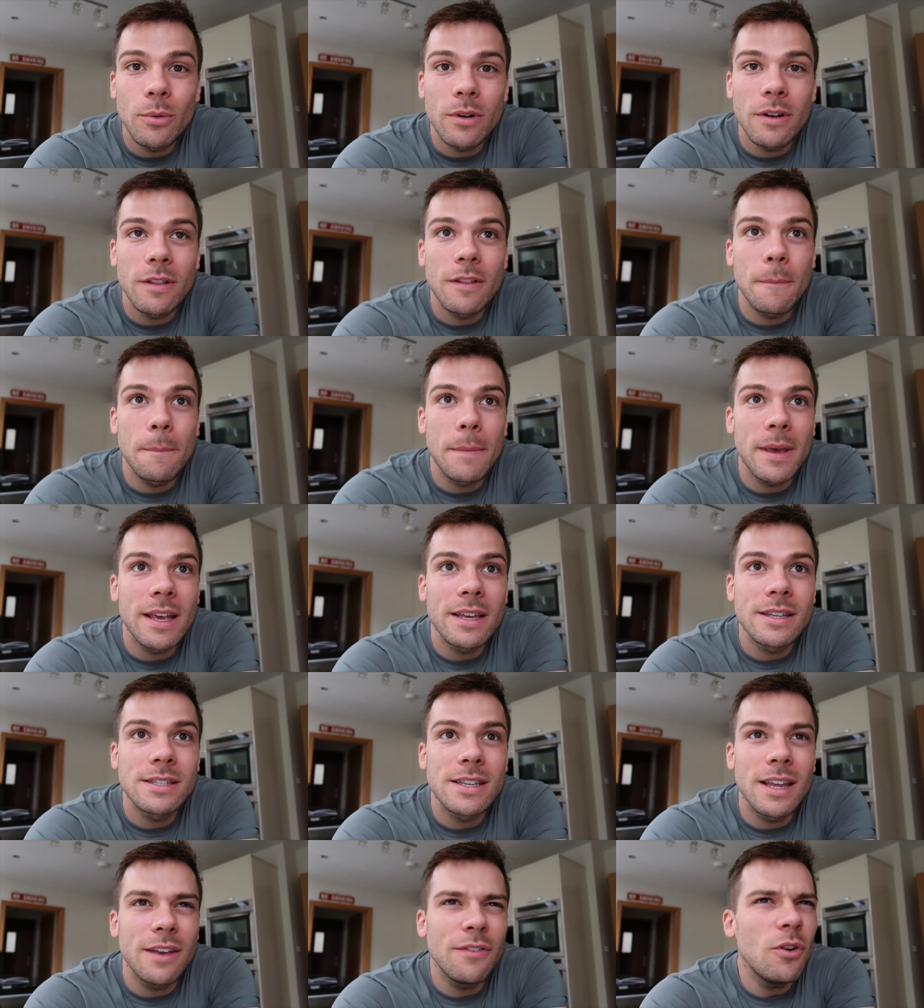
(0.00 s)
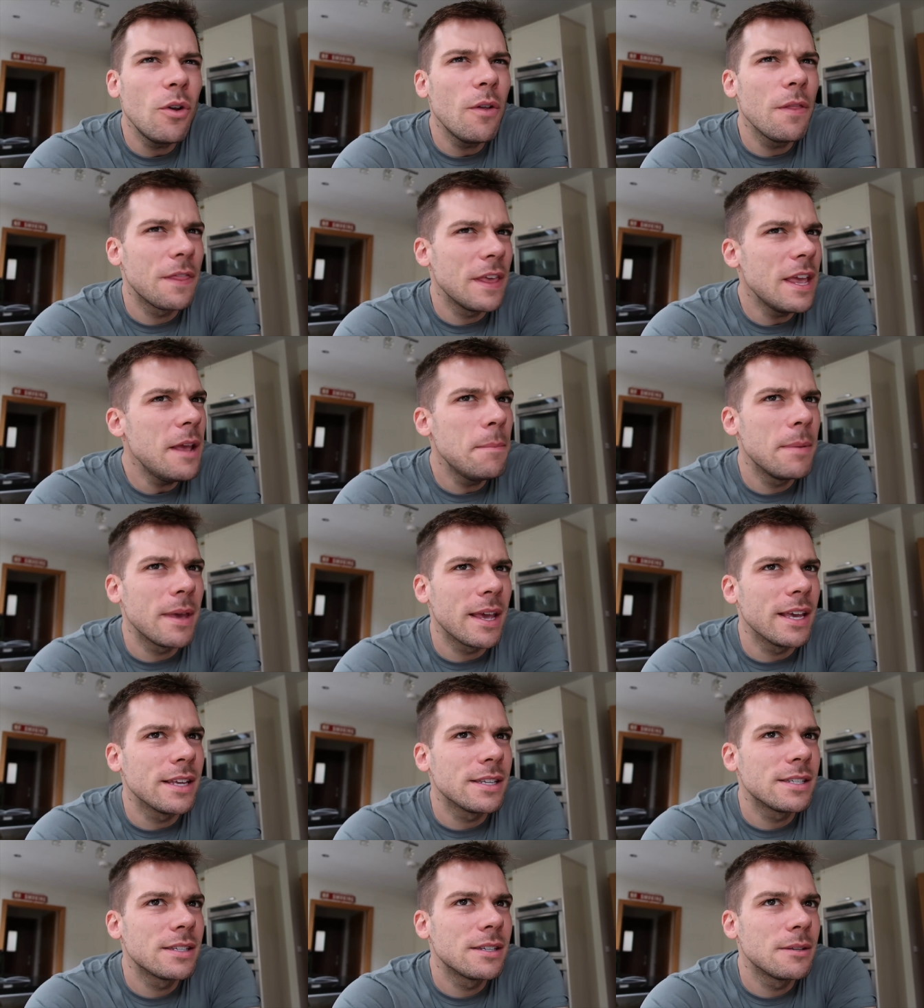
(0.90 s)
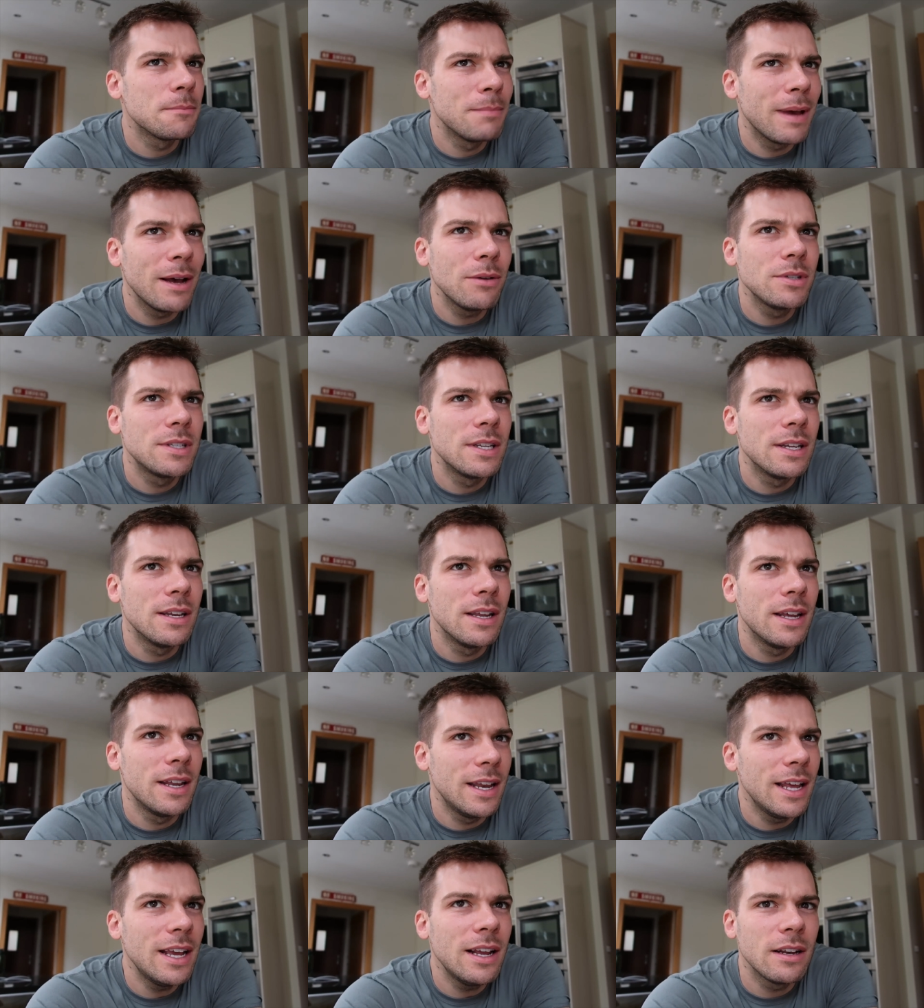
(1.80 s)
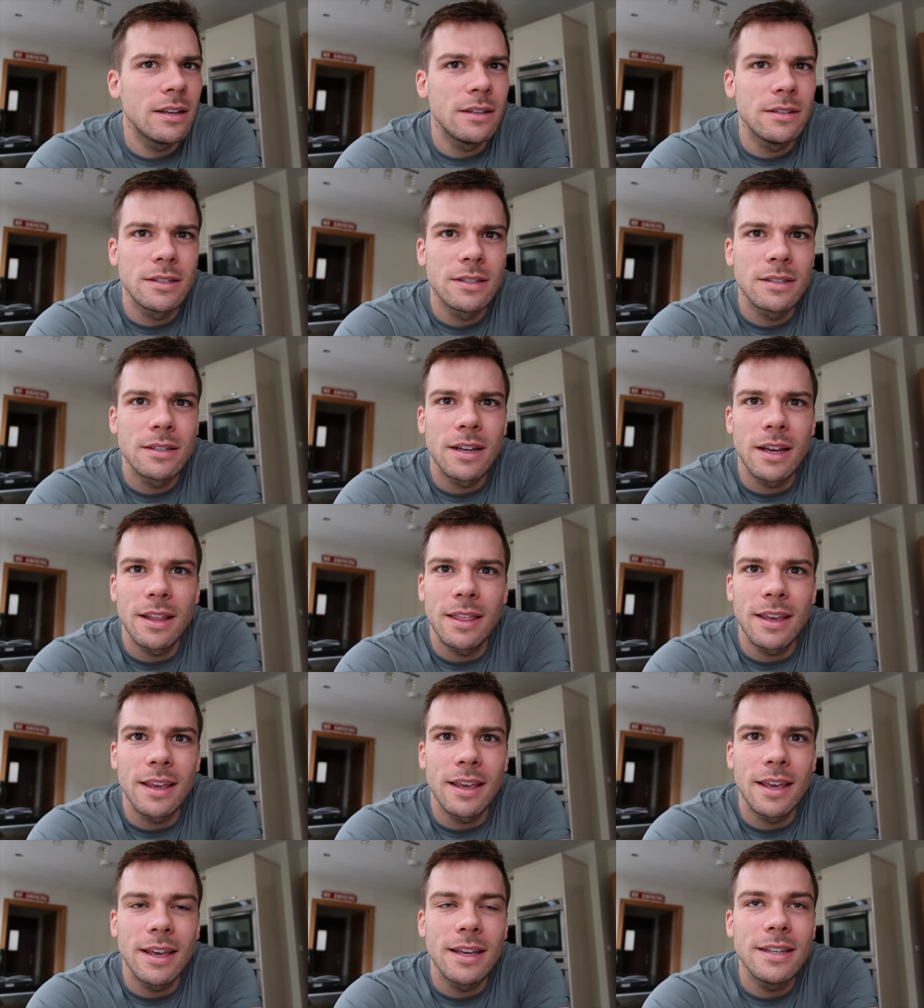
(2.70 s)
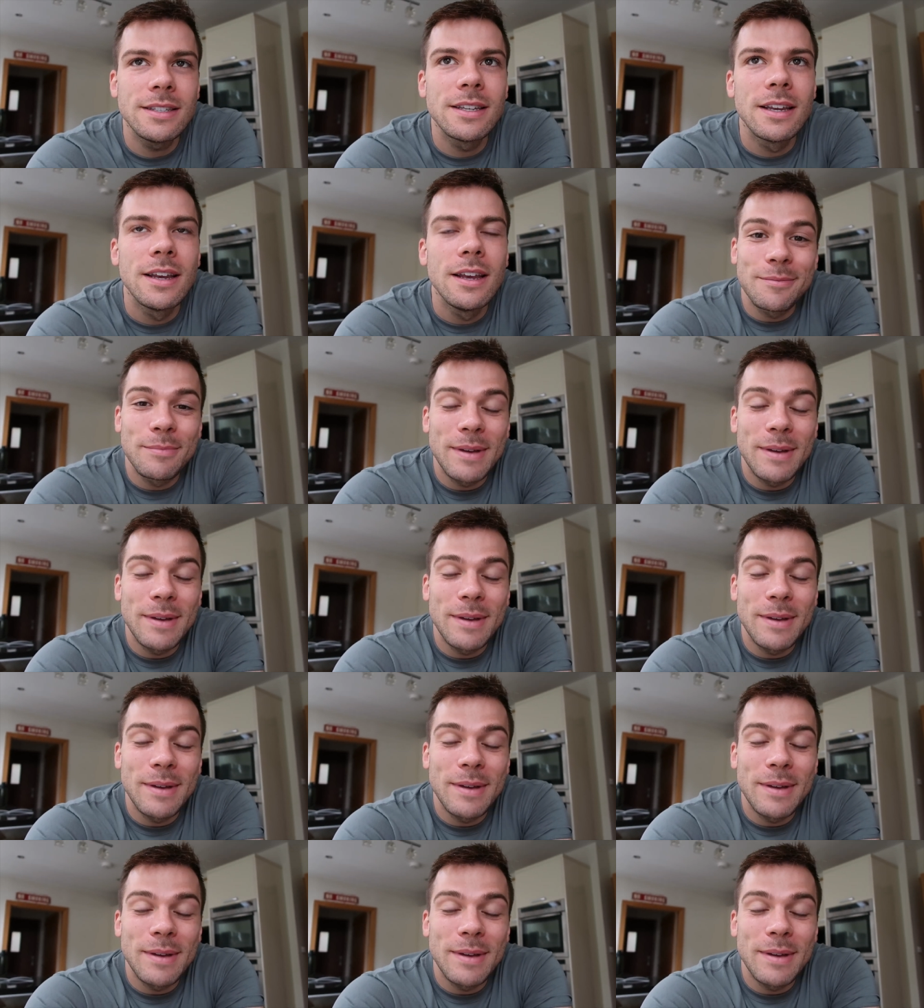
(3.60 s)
one of the biggest, if not the biggest, mountain in England, I think it is.